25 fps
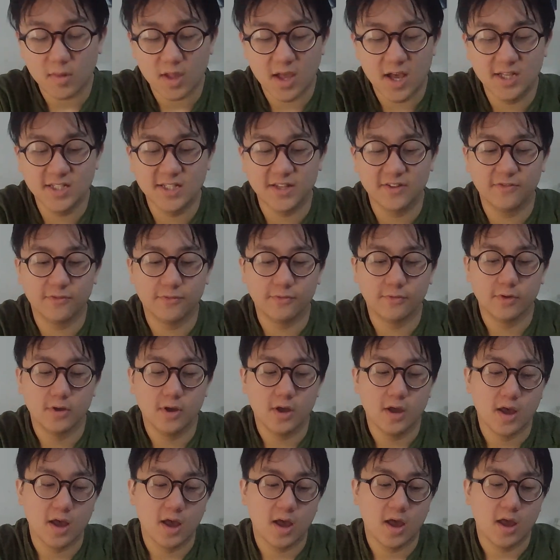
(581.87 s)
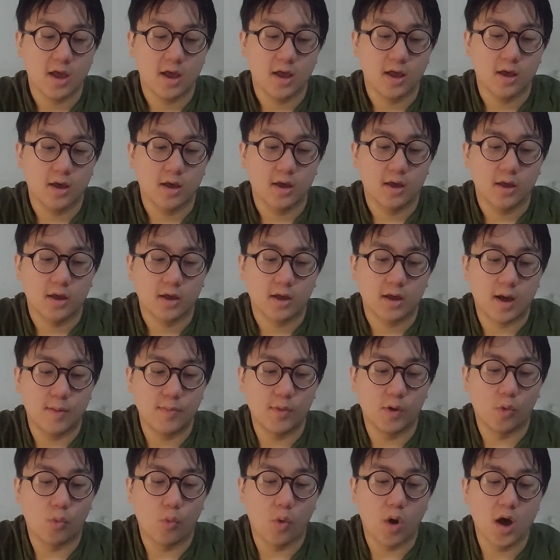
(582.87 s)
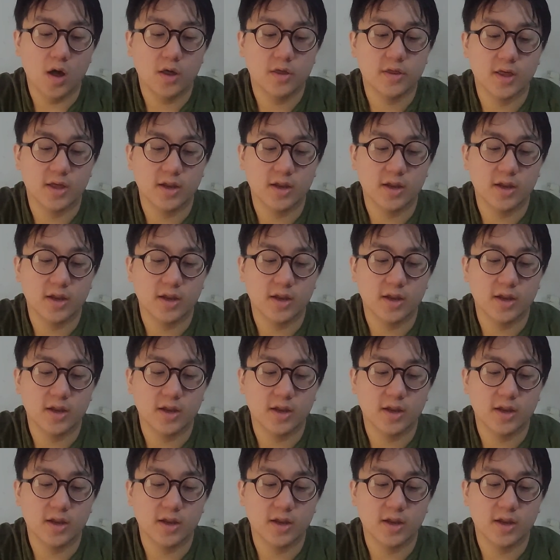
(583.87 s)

as if I'm not worth